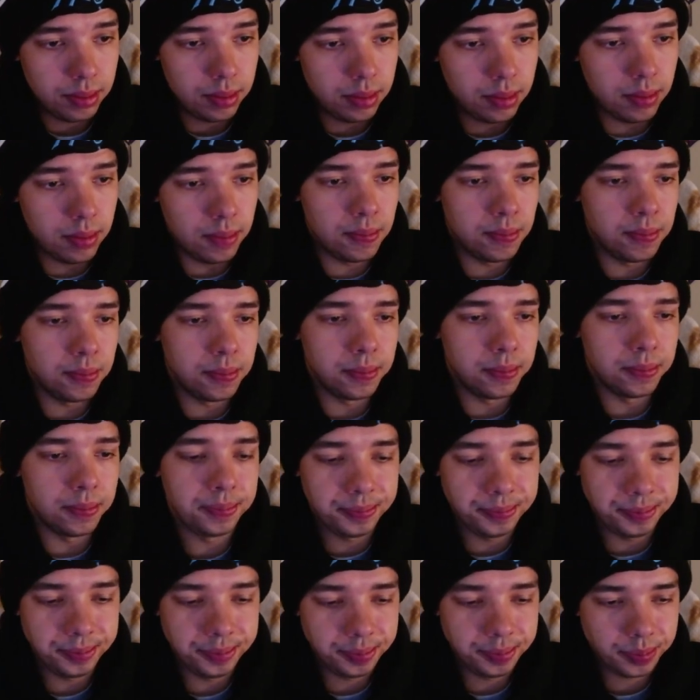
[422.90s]
It's
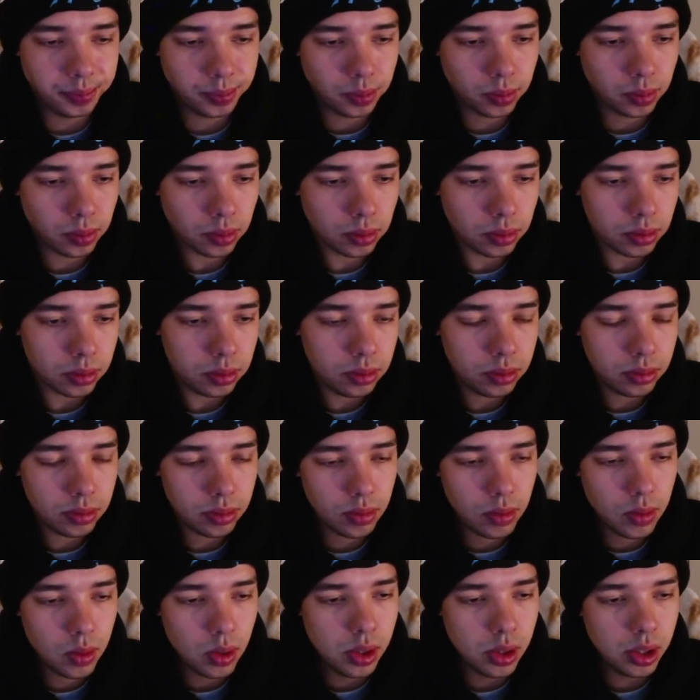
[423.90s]

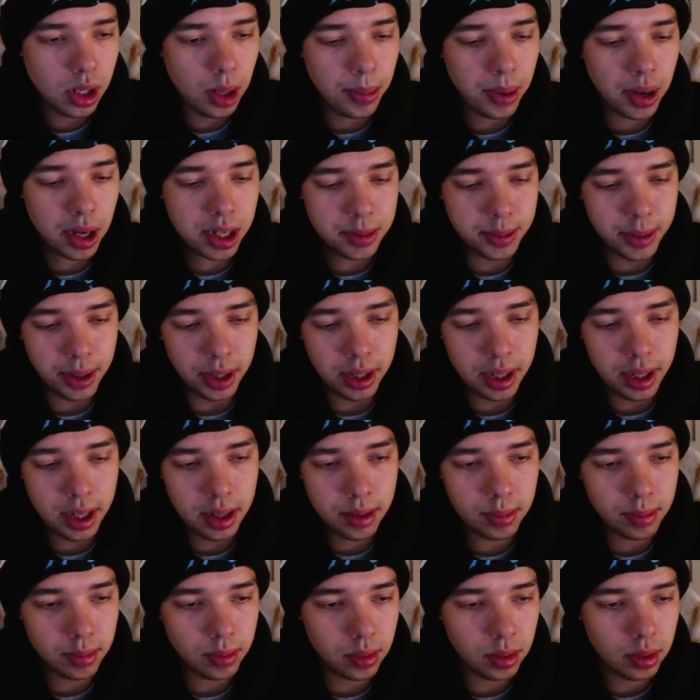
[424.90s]
a good possibility.
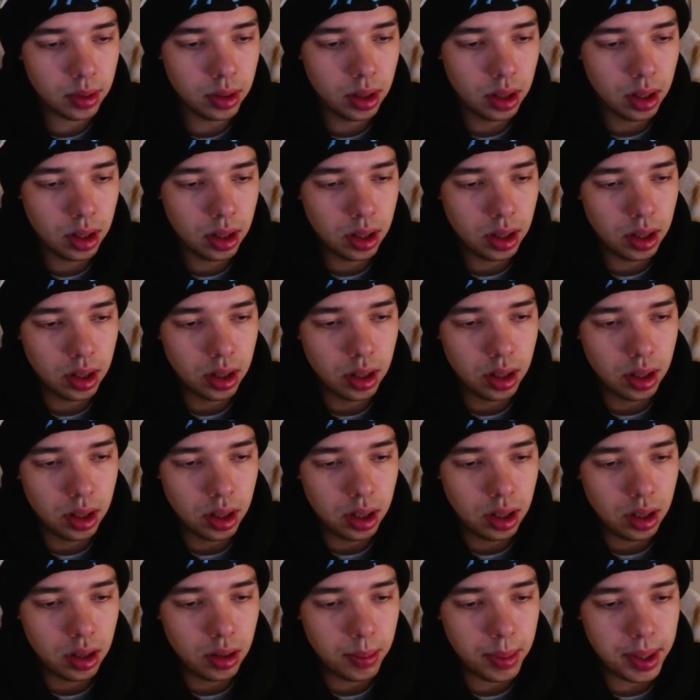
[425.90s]

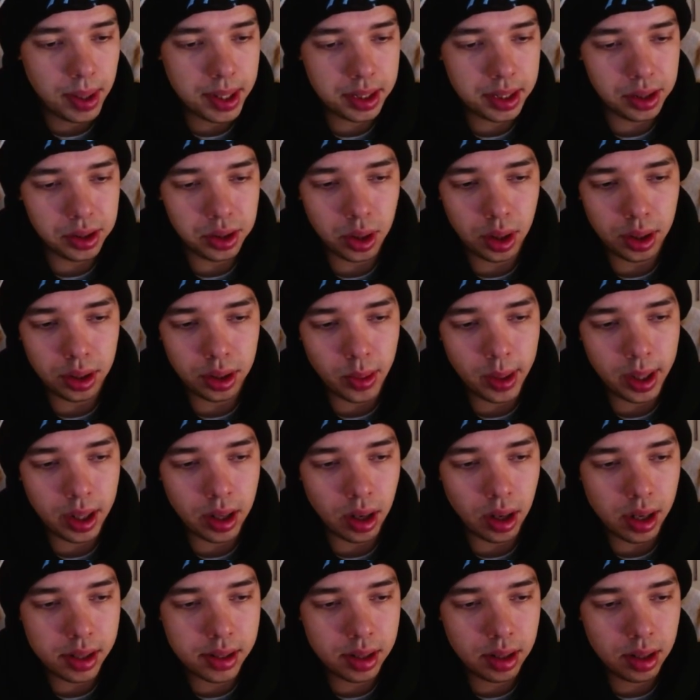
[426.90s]
Basically drawing 3
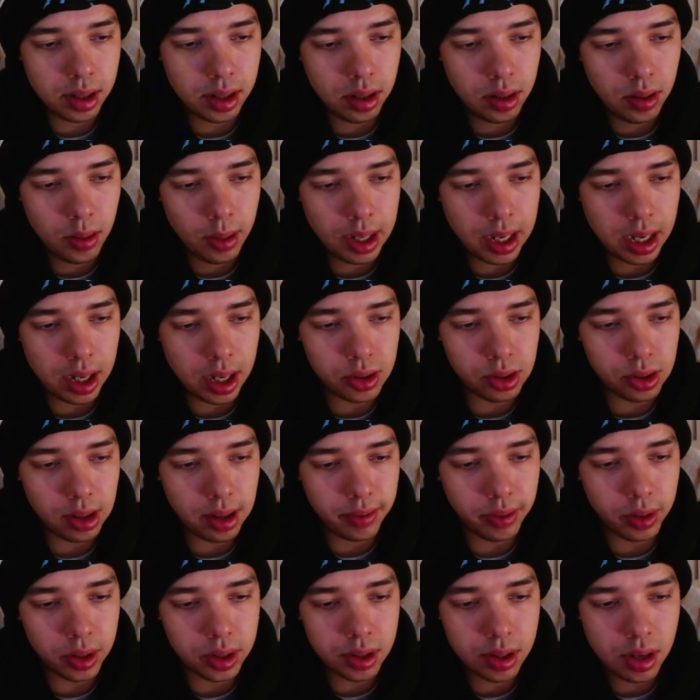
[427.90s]
cards here. We got to draw
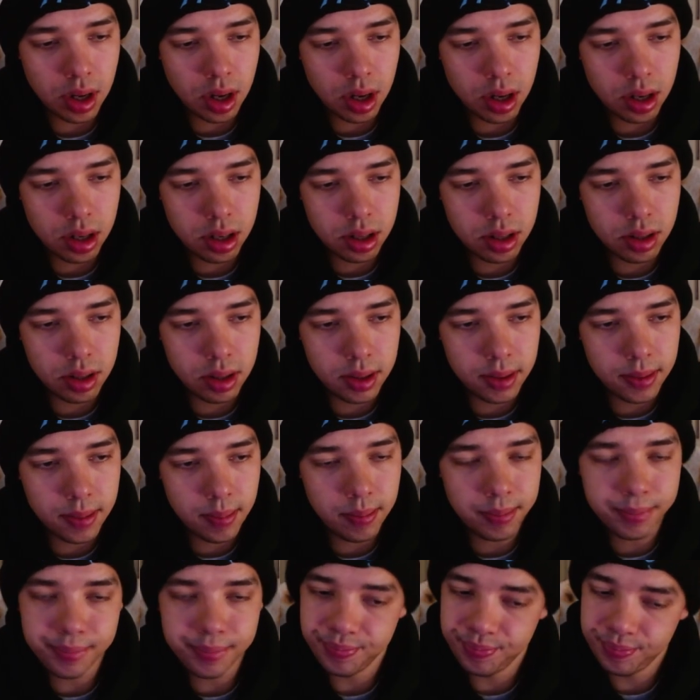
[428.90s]
for turn.
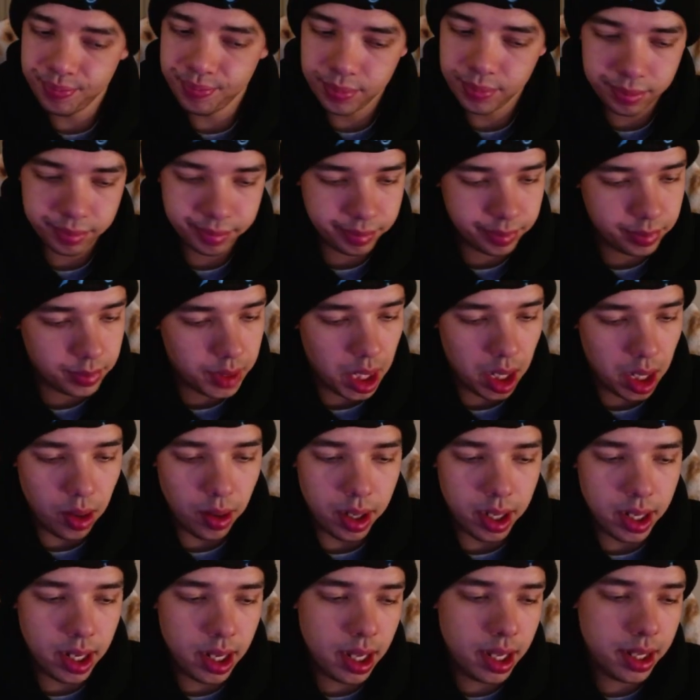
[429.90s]
There it
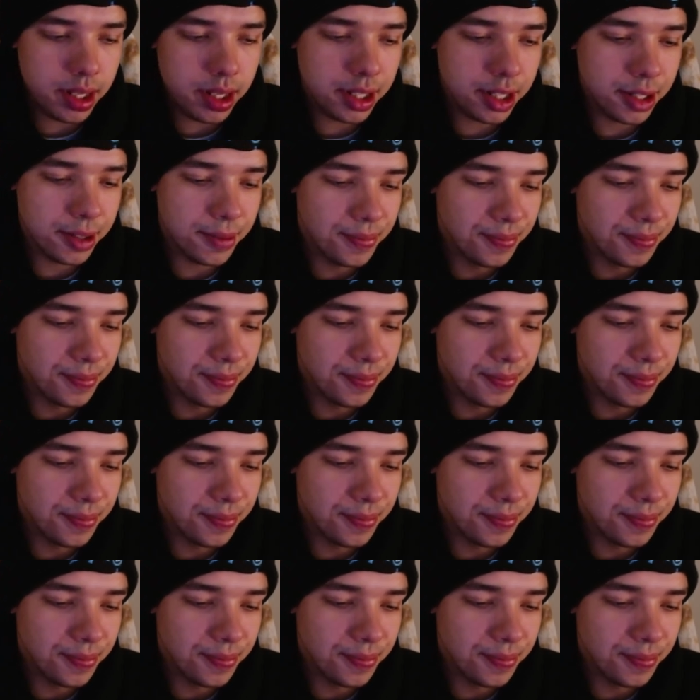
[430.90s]
is.